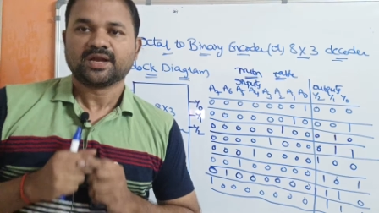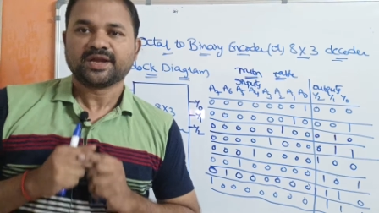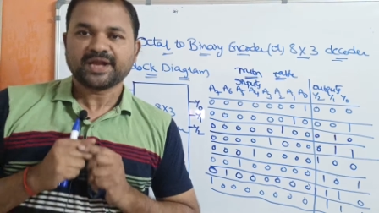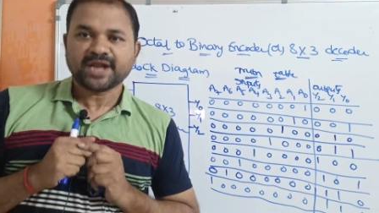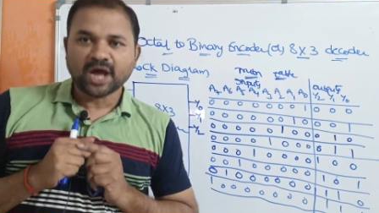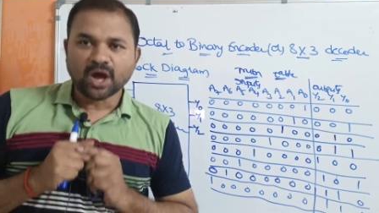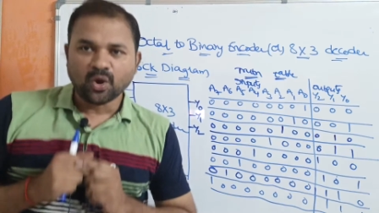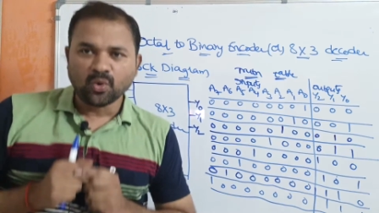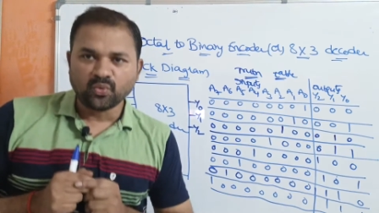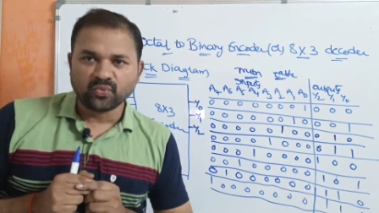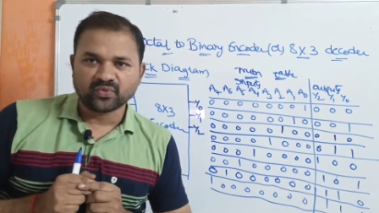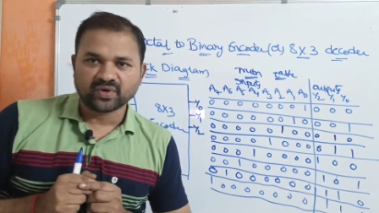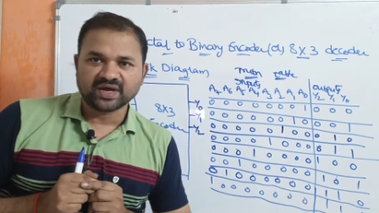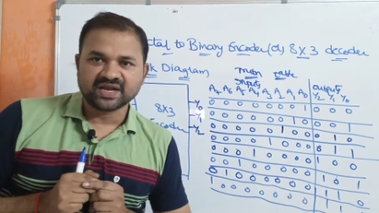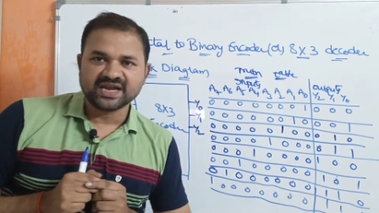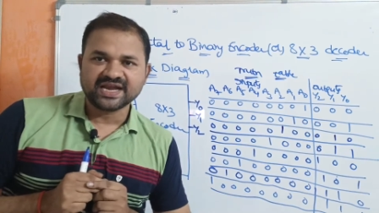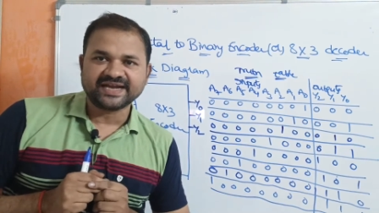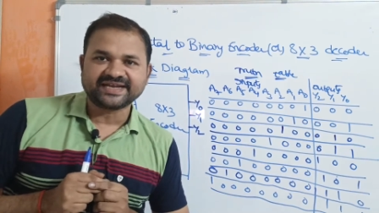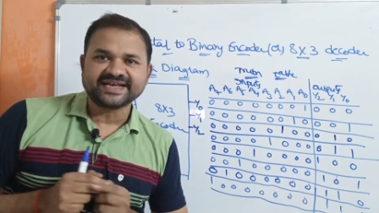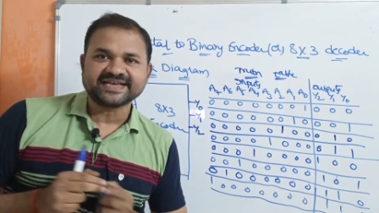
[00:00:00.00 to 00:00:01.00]
Now,
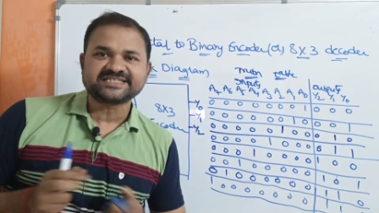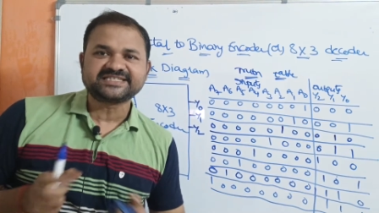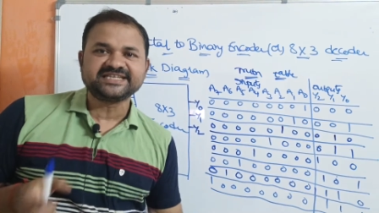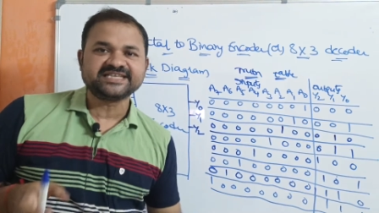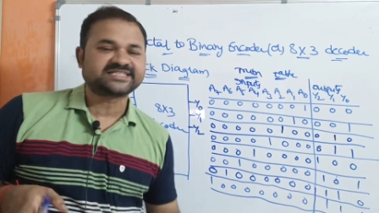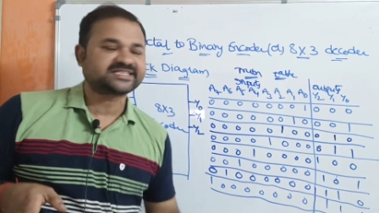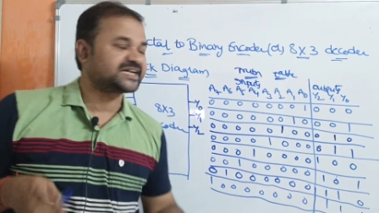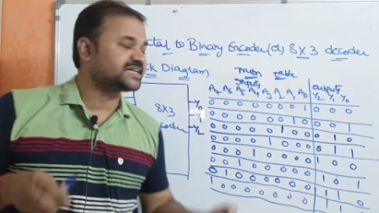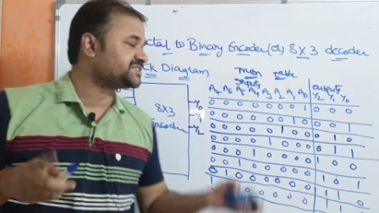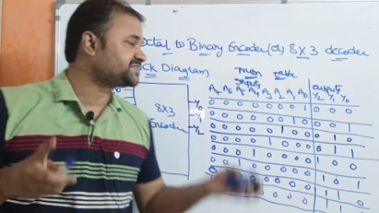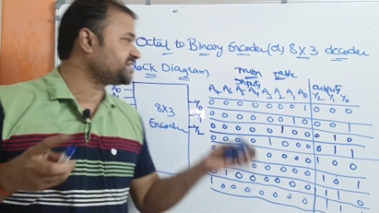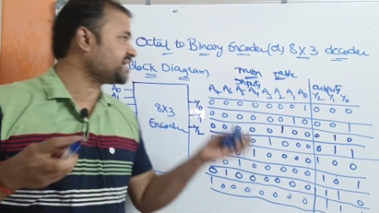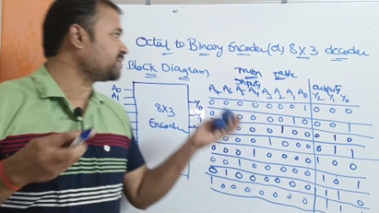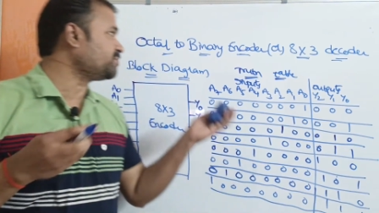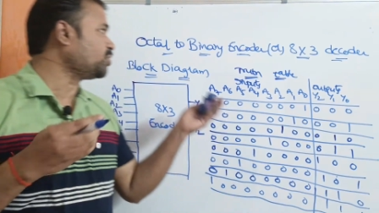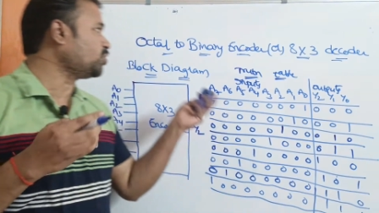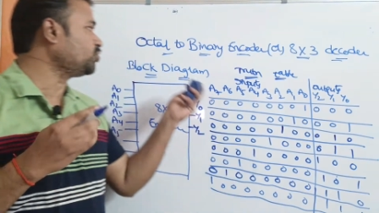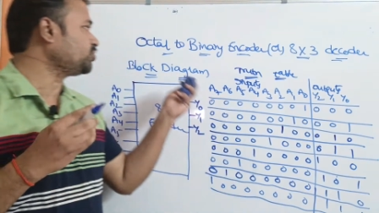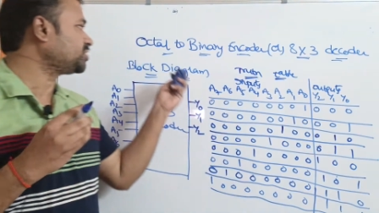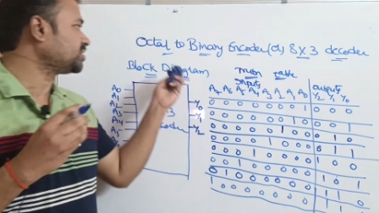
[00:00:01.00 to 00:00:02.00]
let us discuss
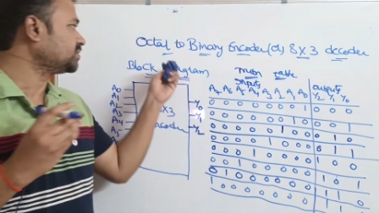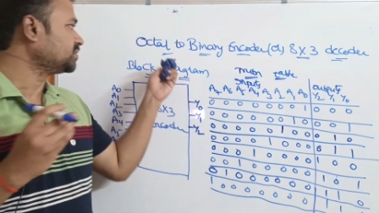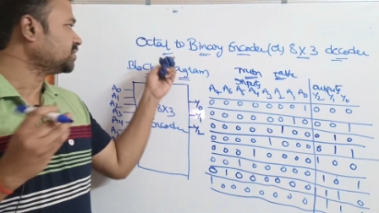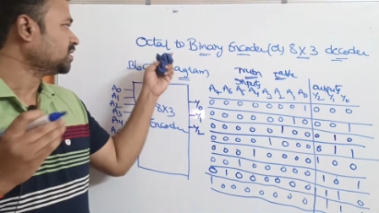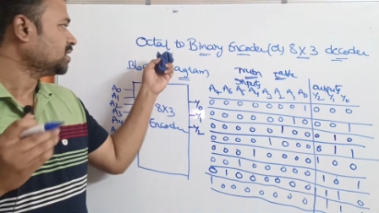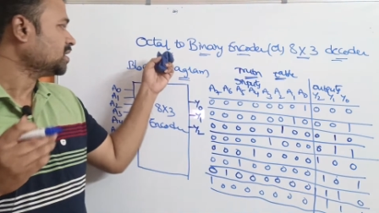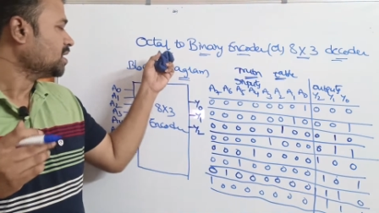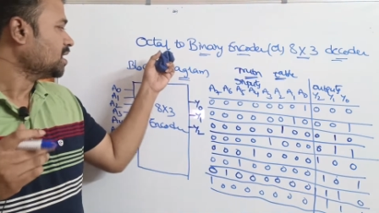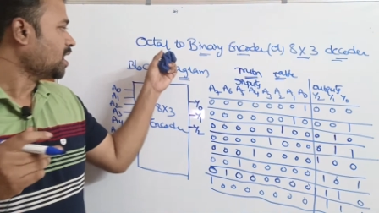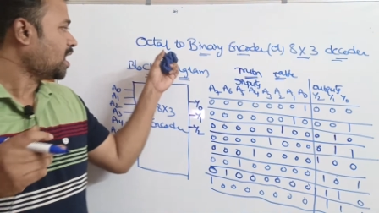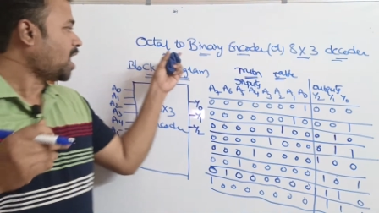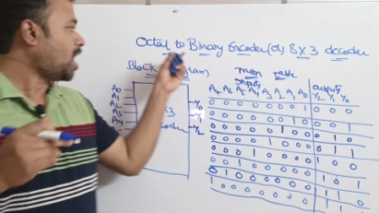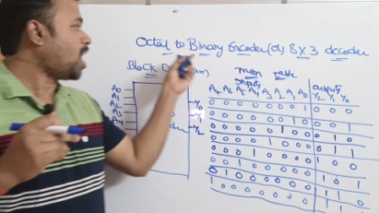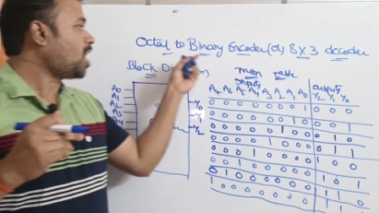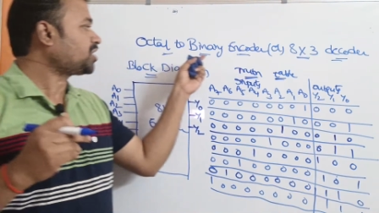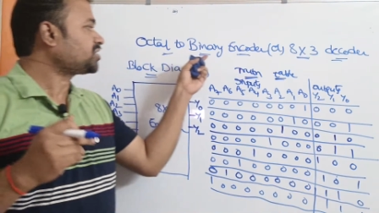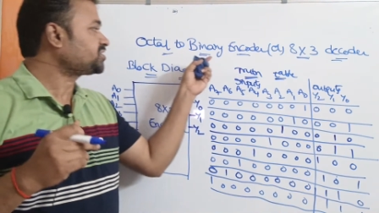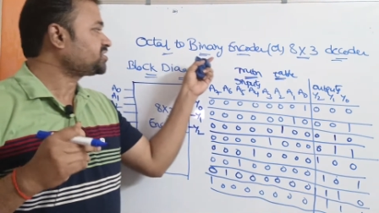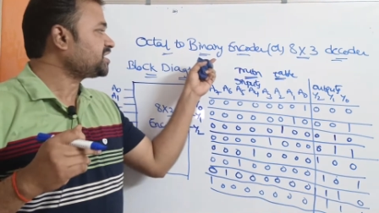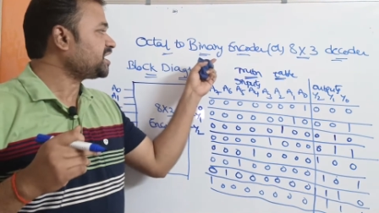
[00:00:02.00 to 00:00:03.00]
about
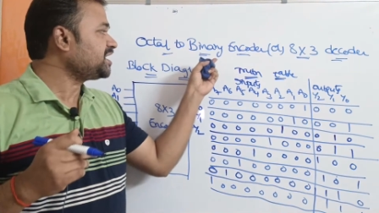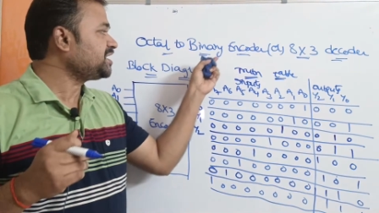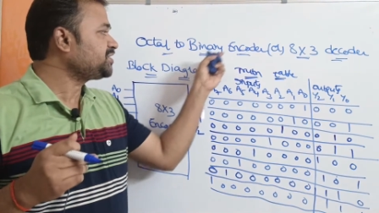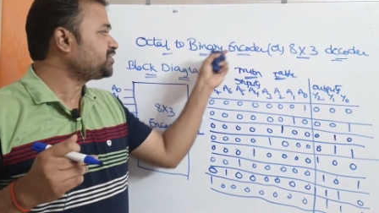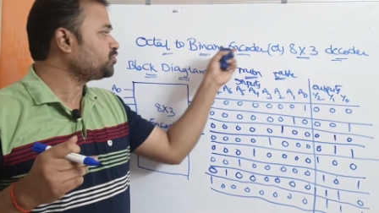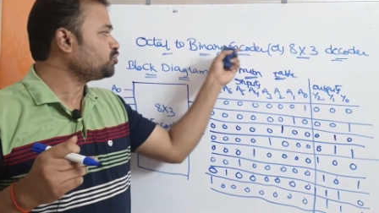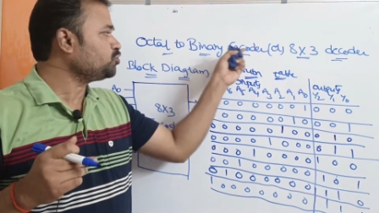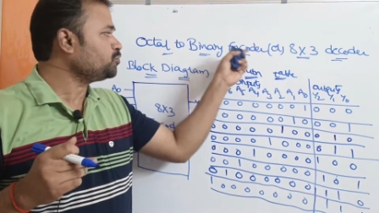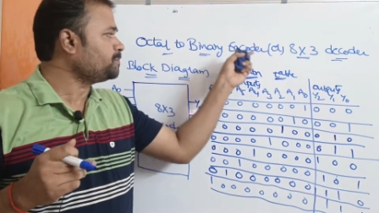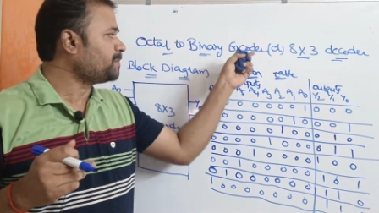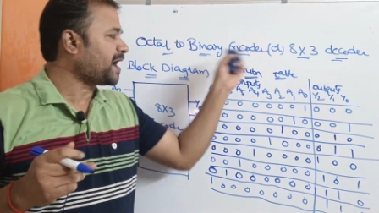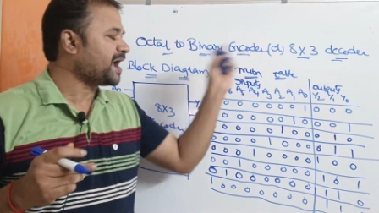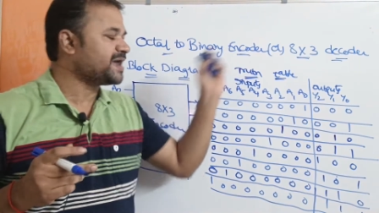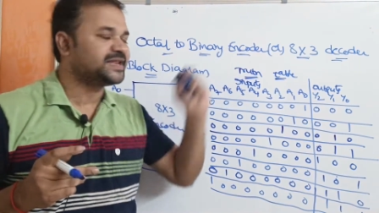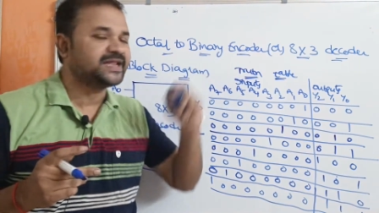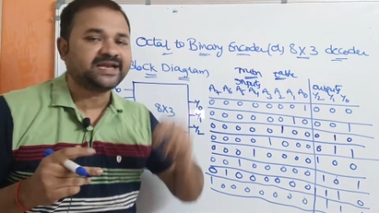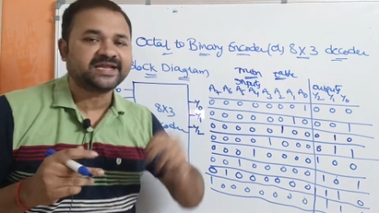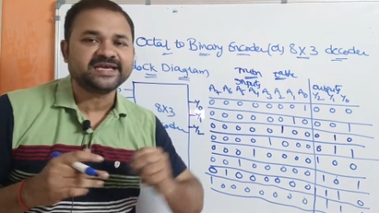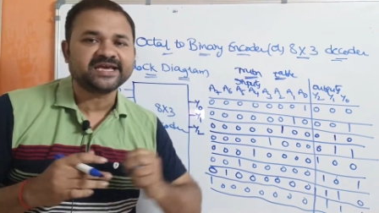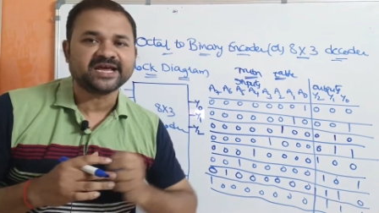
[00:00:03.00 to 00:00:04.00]
Octal to
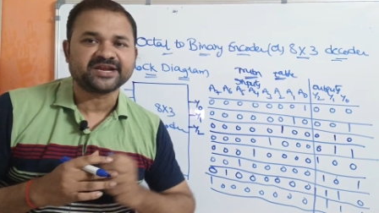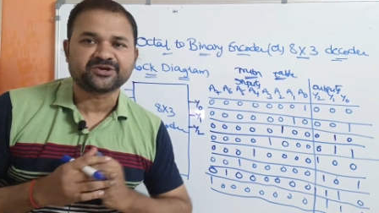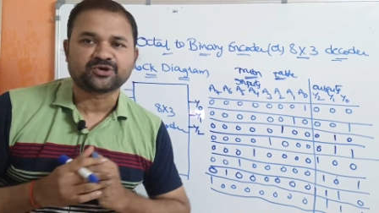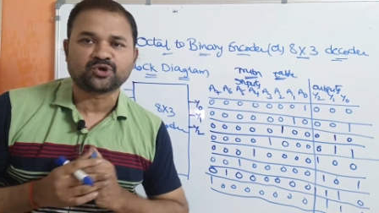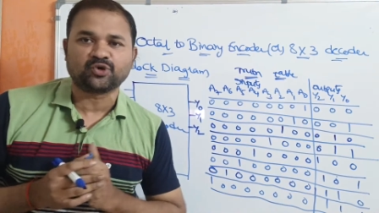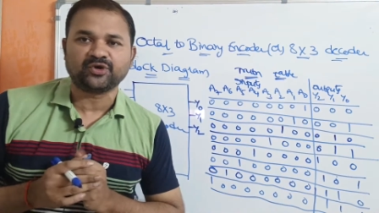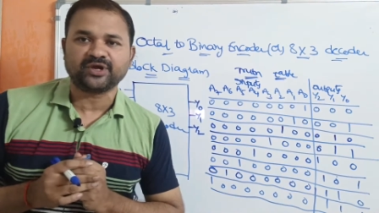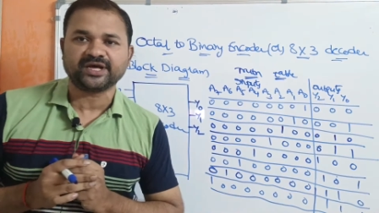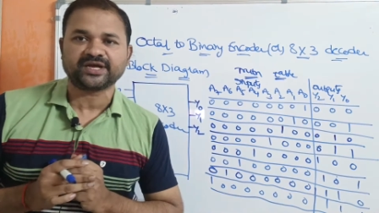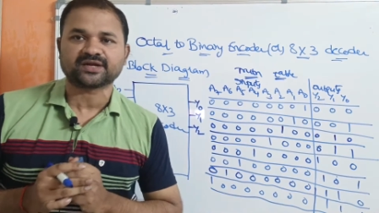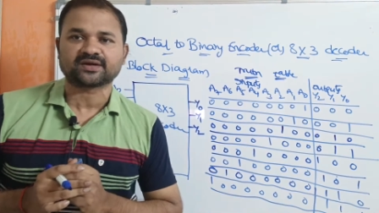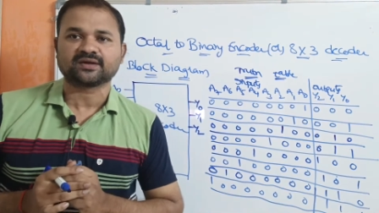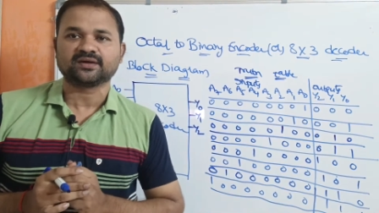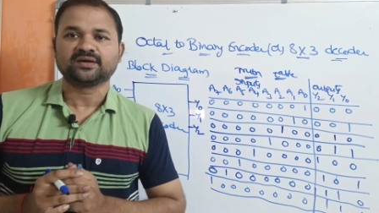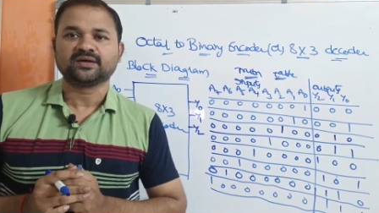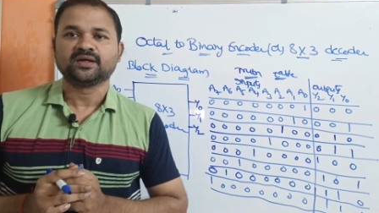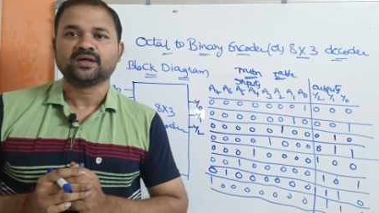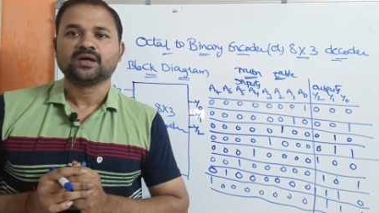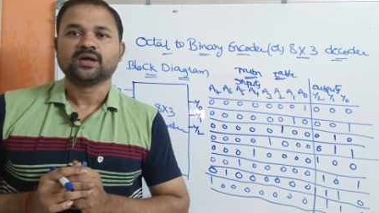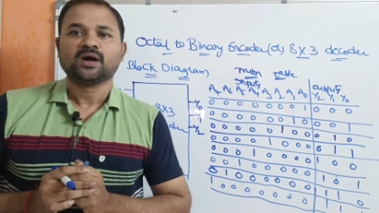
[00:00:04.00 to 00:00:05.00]
binary encoder
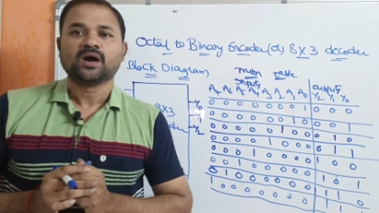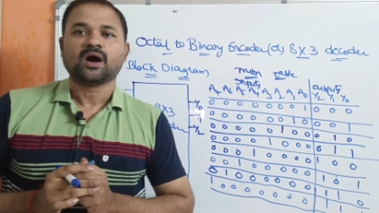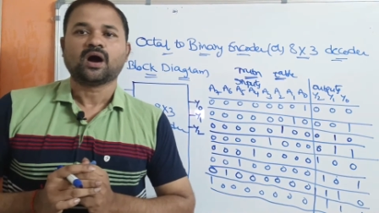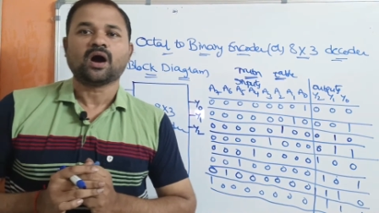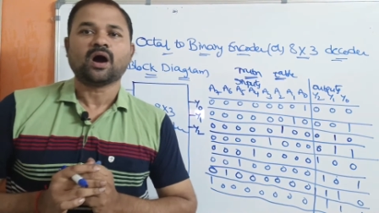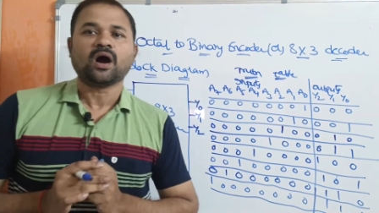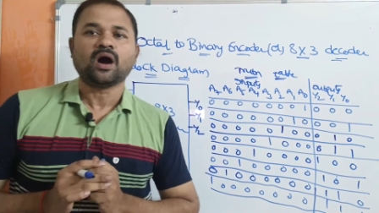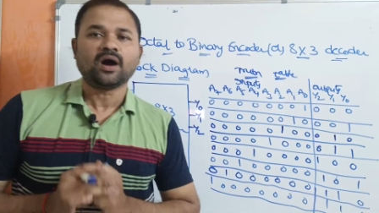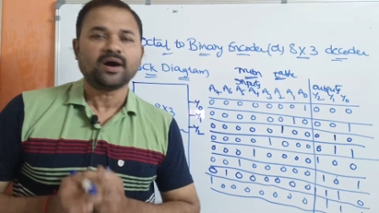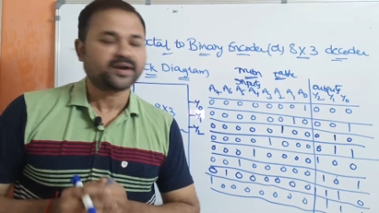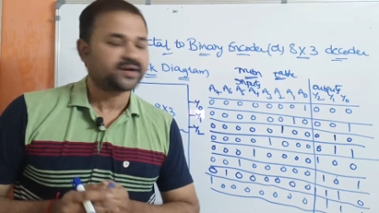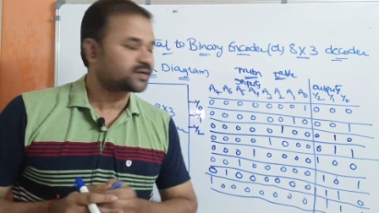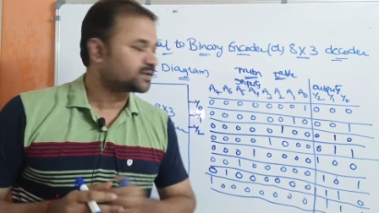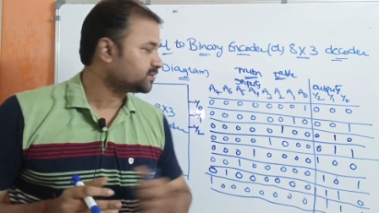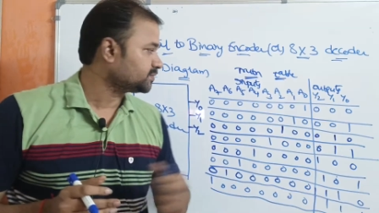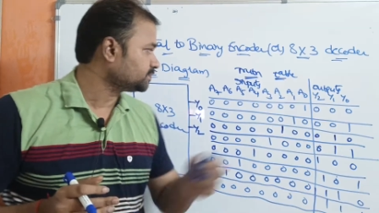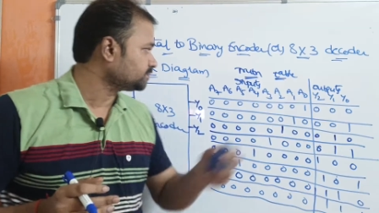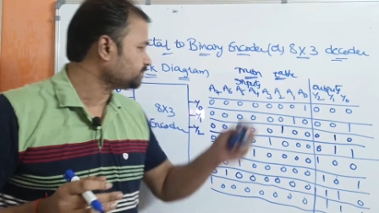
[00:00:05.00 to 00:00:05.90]
or